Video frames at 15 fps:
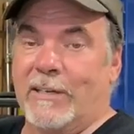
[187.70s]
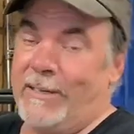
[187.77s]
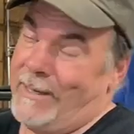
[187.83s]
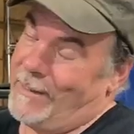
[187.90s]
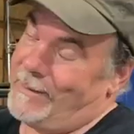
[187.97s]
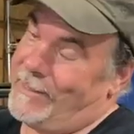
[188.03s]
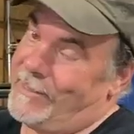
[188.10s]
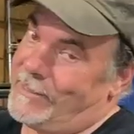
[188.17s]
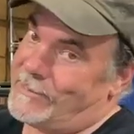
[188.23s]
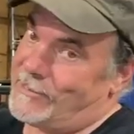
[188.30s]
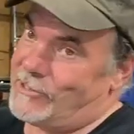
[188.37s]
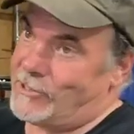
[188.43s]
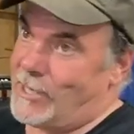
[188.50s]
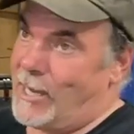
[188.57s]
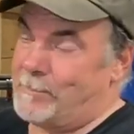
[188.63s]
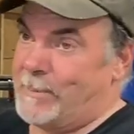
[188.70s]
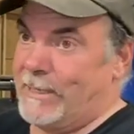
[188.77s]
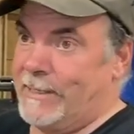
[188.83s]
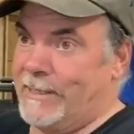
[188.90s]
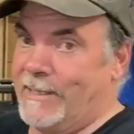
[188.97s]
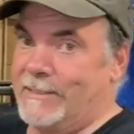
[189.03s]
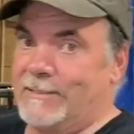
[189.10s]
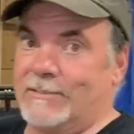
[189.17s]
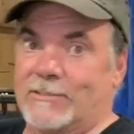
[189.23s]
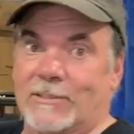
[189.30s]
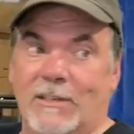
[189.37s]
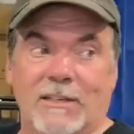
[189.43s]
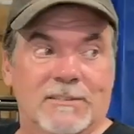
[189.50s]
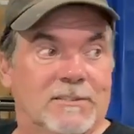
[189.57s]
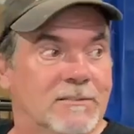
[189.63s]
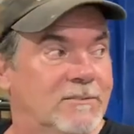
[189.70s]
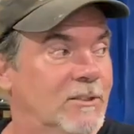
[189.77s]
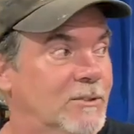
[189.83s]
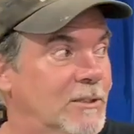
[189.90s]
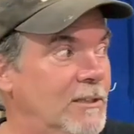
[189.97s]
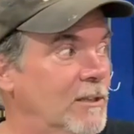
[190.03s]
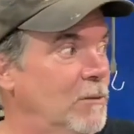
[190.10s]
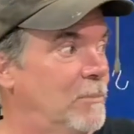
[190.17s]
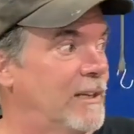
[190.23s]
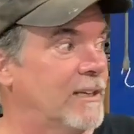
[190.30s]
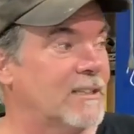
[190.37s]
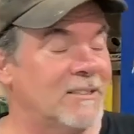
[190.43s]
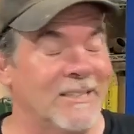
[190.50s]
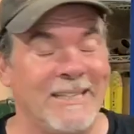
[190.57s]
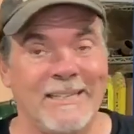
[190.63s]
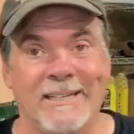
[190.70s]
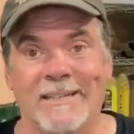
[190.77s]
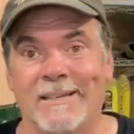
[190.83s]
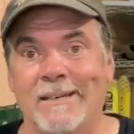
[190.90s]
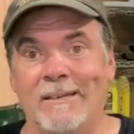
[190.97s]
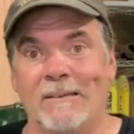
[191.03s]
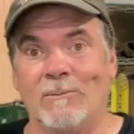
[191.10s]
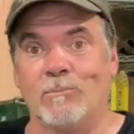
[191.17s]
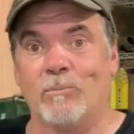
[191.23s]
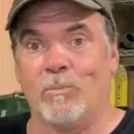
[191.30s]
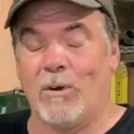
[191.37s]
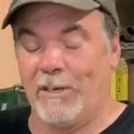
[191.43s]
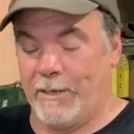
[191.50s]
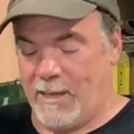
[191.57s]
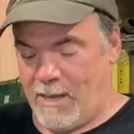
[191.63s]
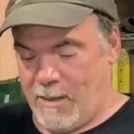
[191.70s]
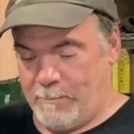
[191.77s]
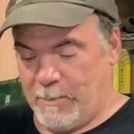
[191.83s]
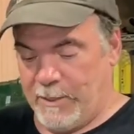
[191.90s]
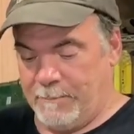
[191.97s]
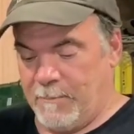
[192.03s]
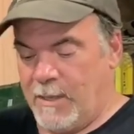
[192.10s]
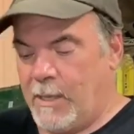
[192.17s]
down here at the shop again. You saw us doing a little bit of cleaning and whatnot, but